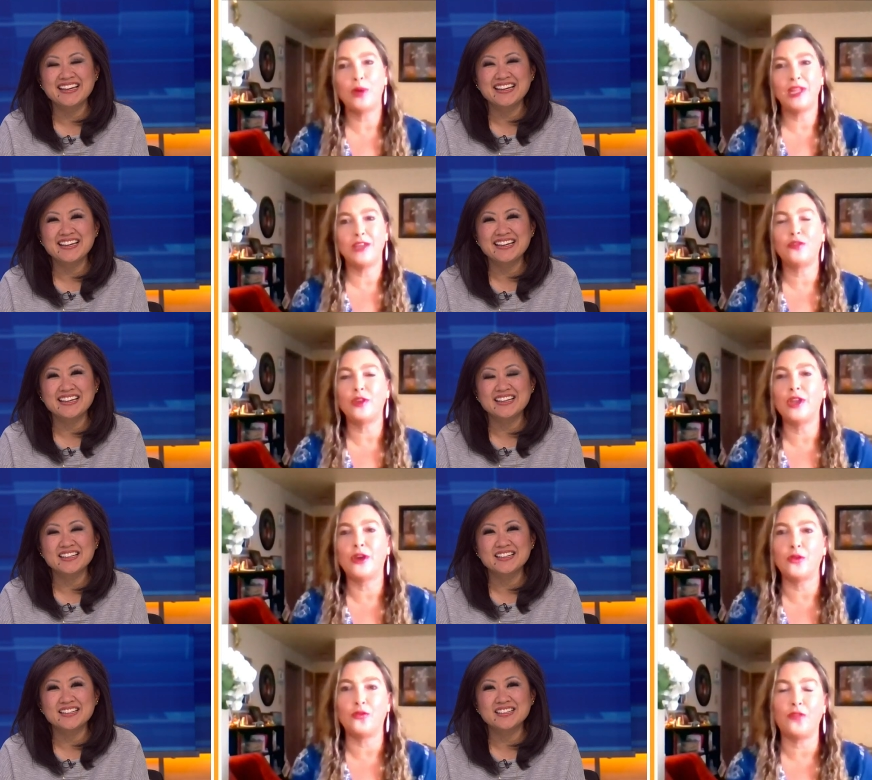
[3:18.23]
Speaker 1: really, you
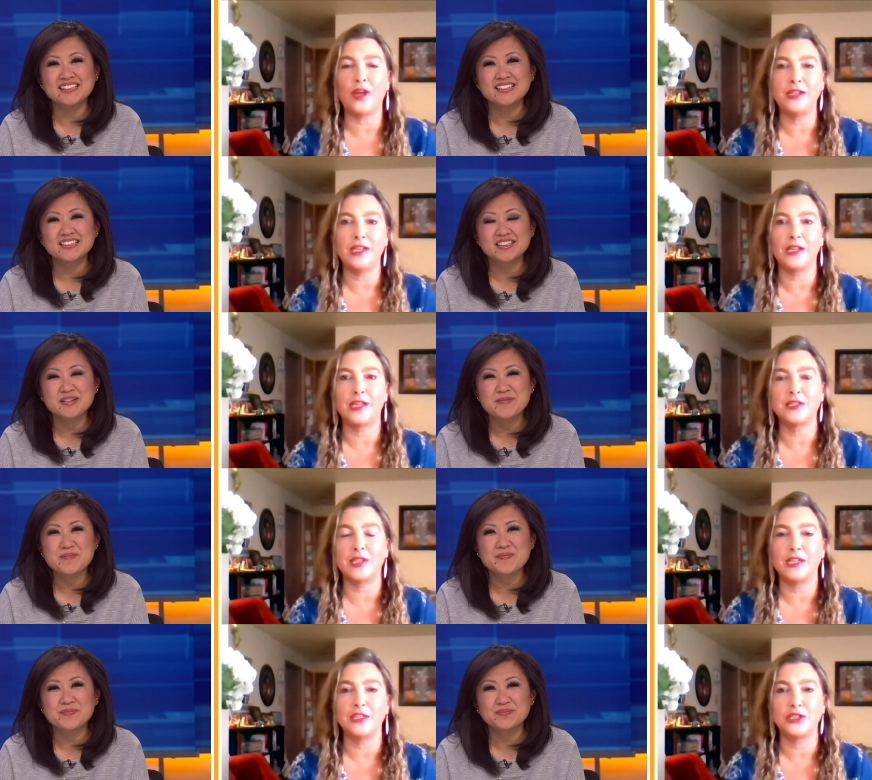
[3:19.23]
know, funding is
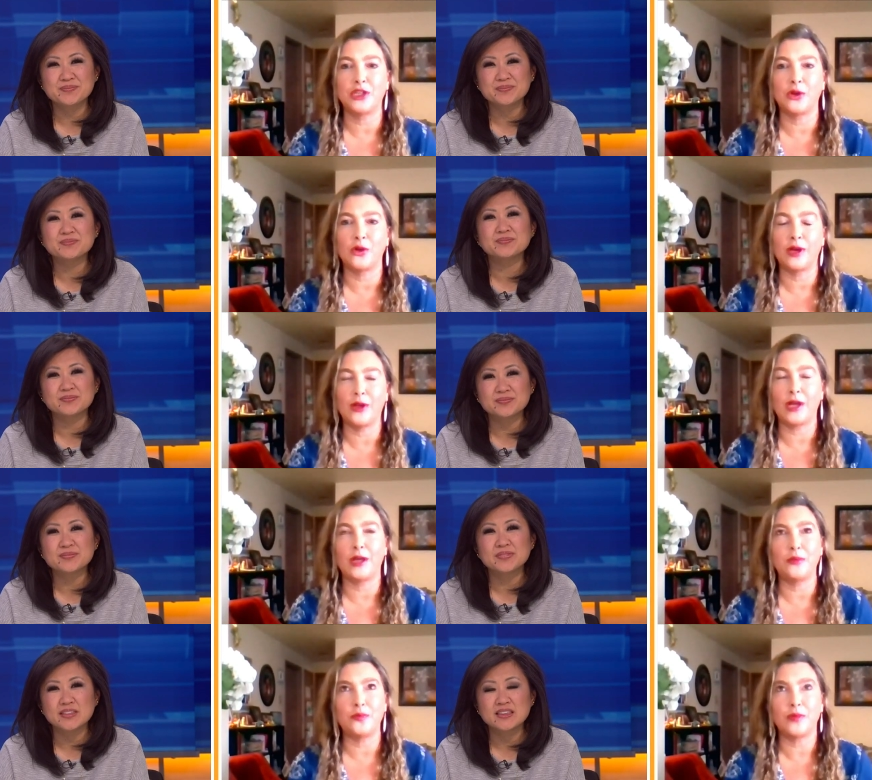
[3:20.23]
an issue.
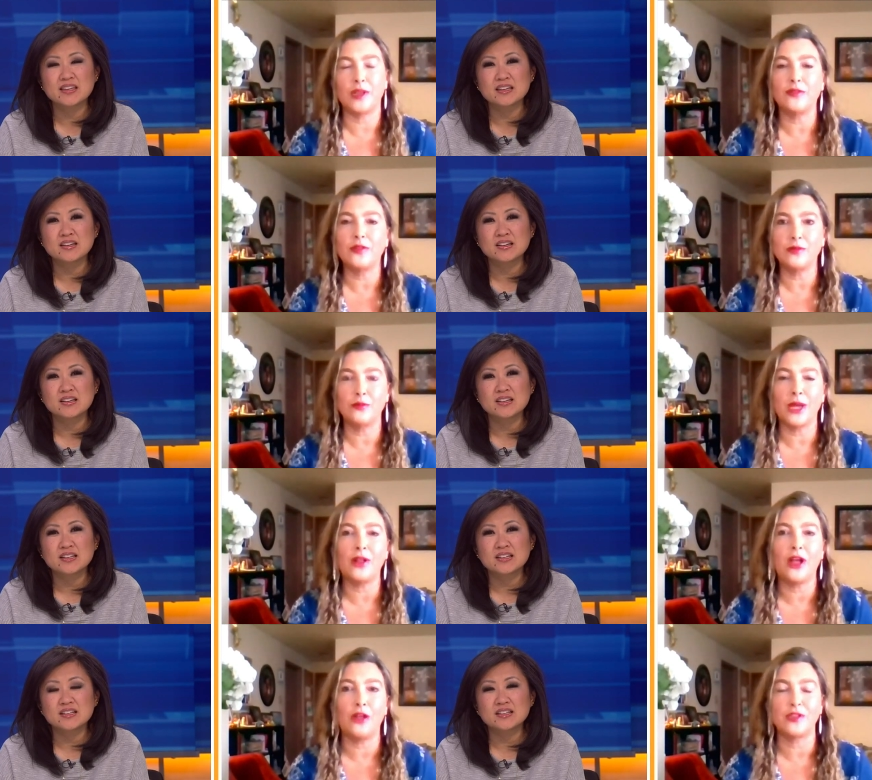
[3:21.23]
Uh,
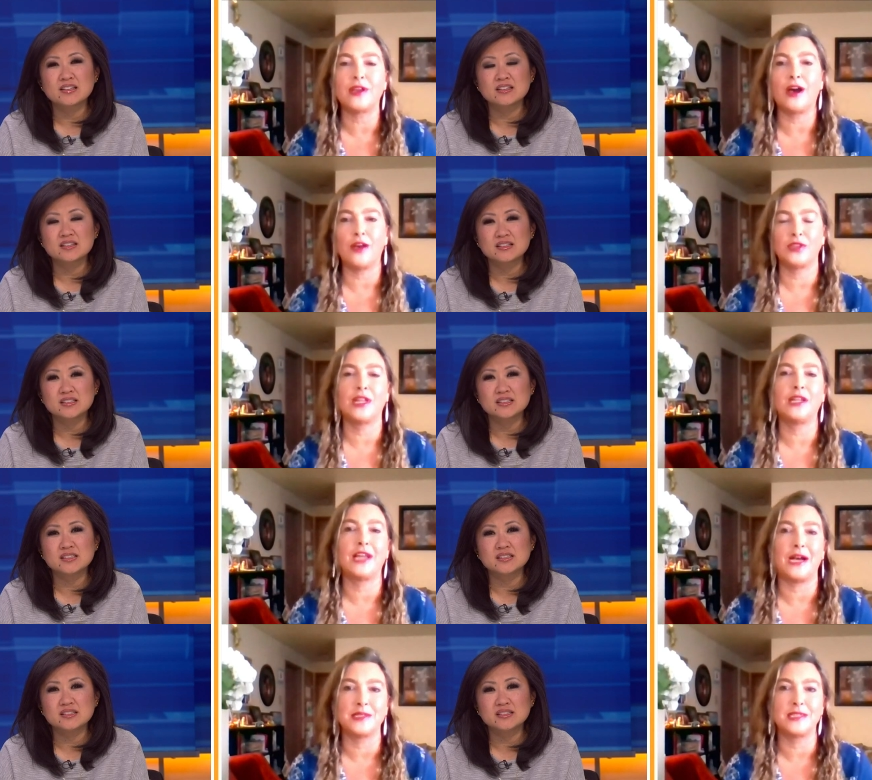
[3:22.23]
mental health is often the
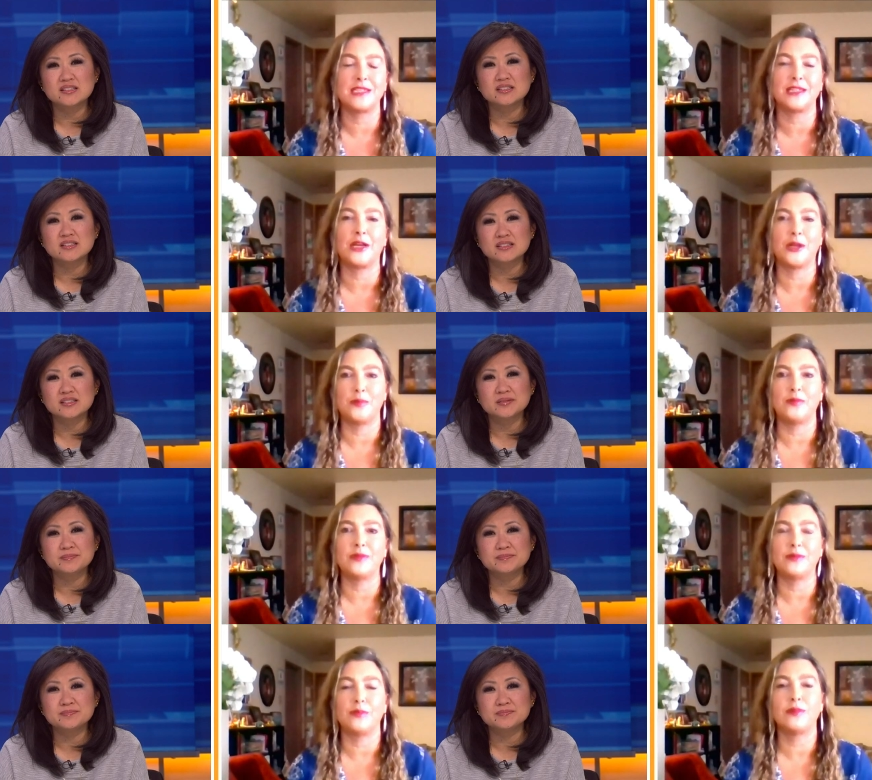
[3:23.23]
last um,
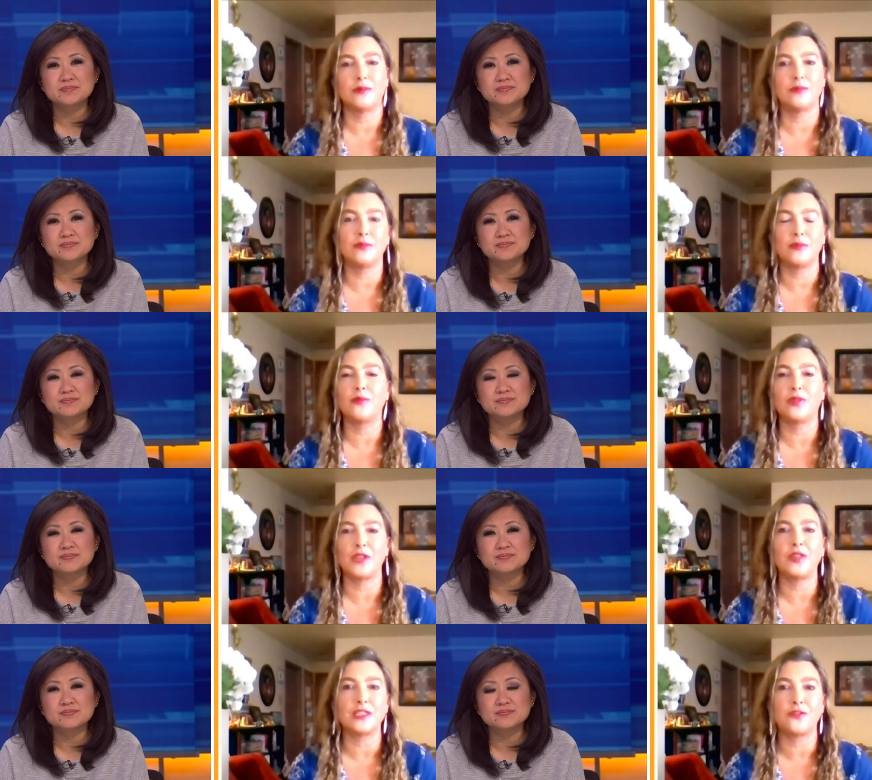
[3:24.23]

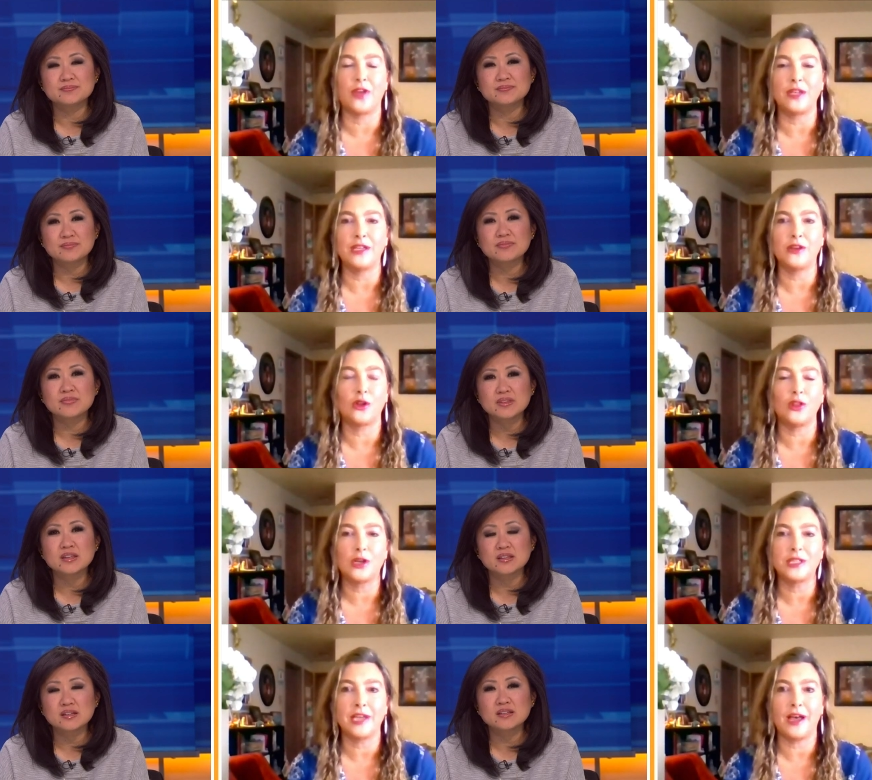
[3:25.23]
thing that's funded or
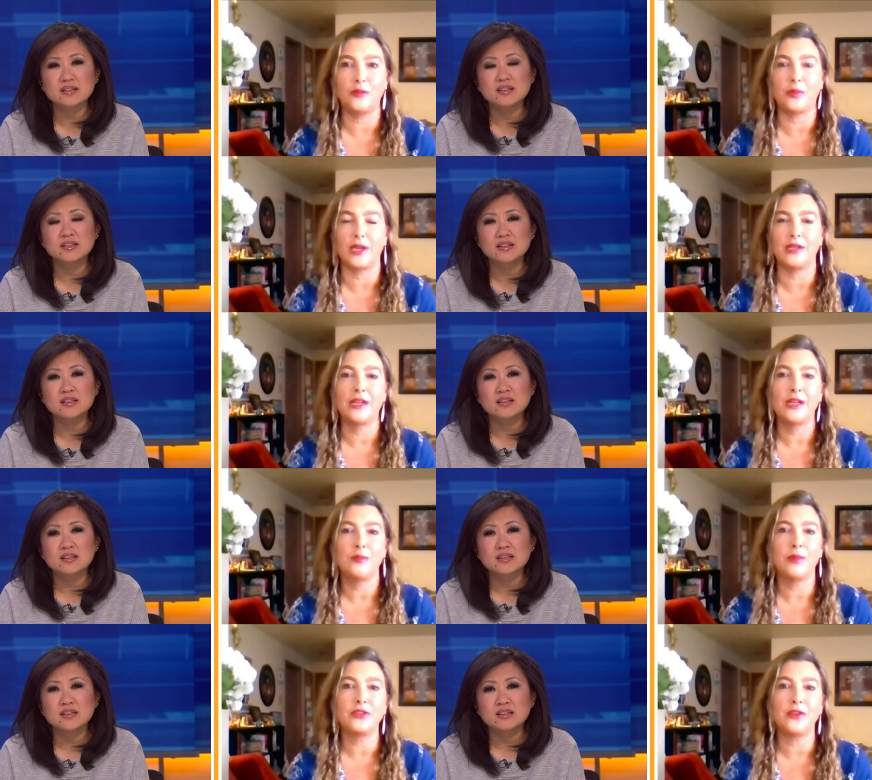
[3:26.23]
looked at, but
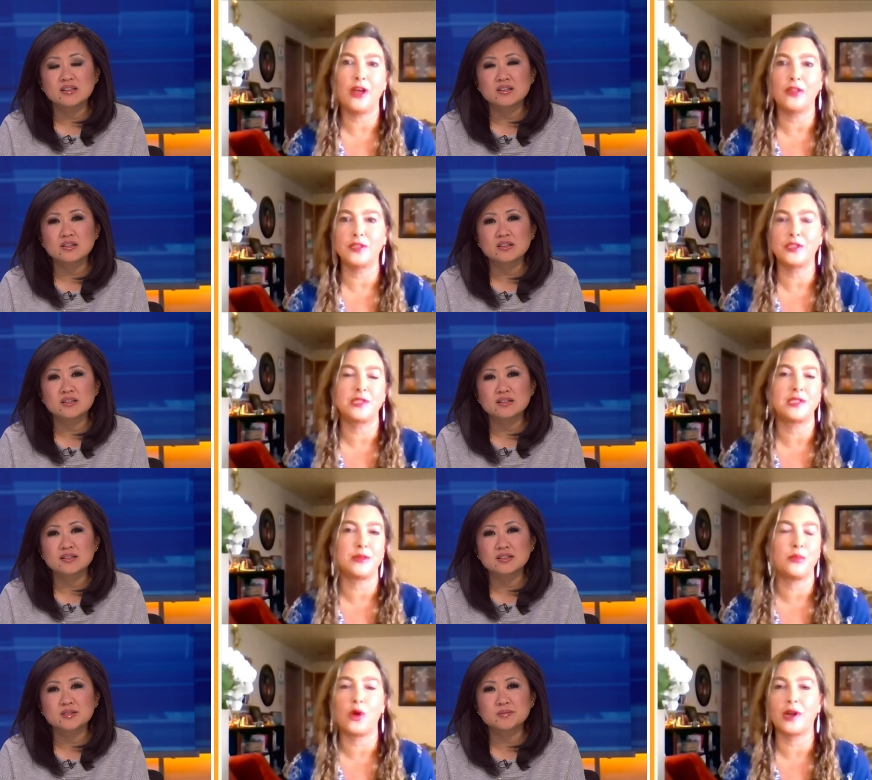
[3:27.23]
mental health is just as
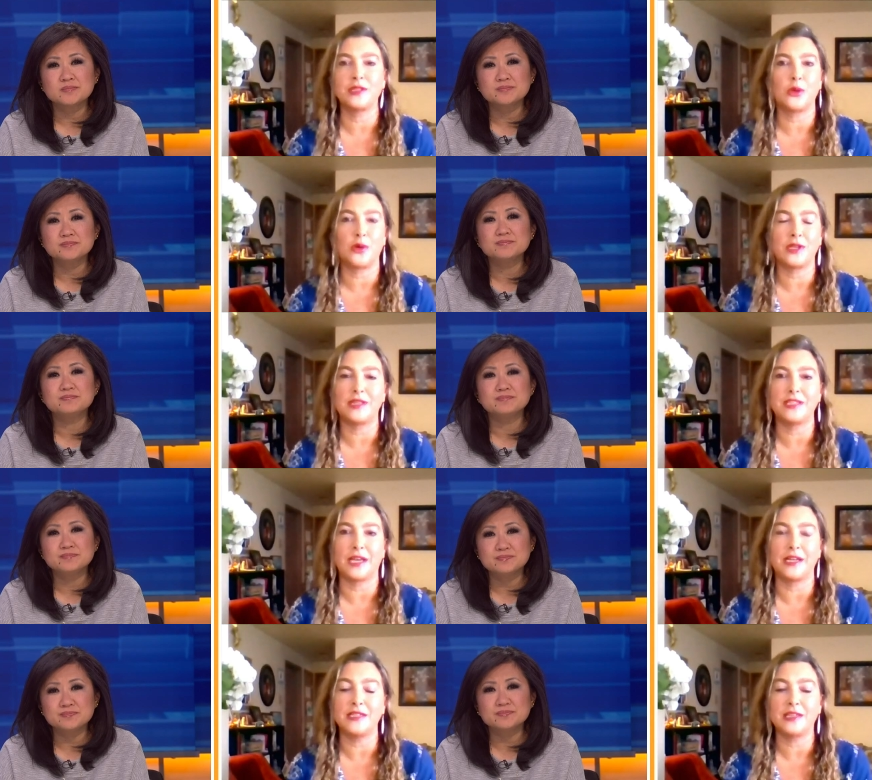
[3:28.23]
important as going to the dentist.